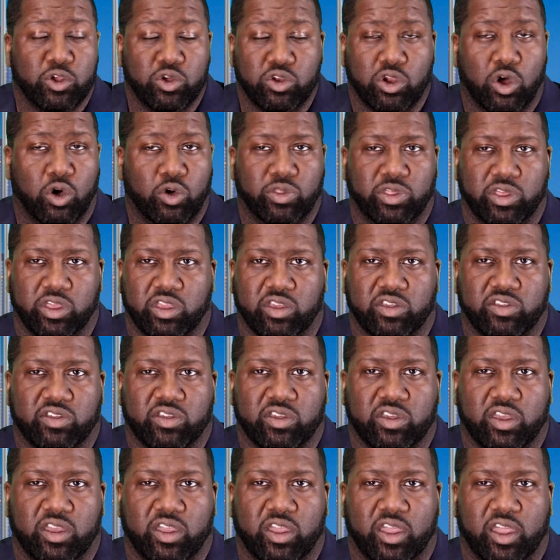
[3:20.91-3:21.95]
You know
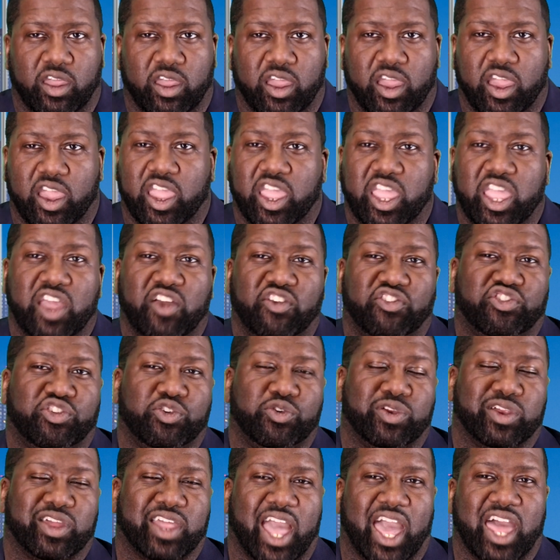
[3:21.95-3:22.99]
this. If
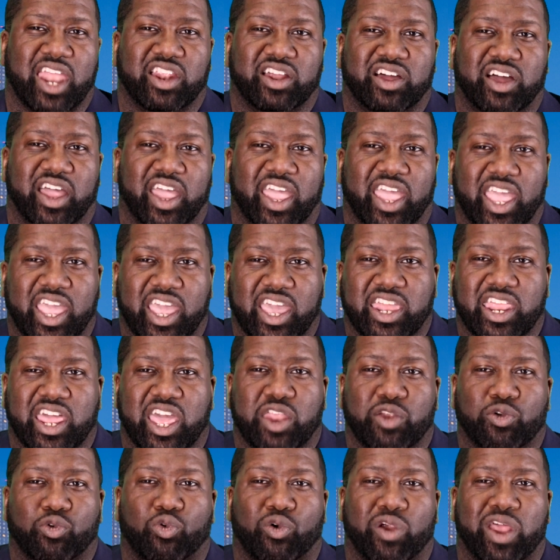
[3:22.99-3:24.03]
she would have gotten her
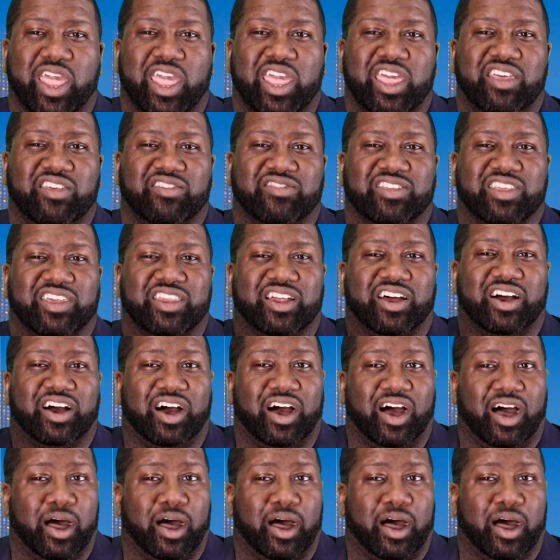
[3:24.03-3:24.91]
hand and raised it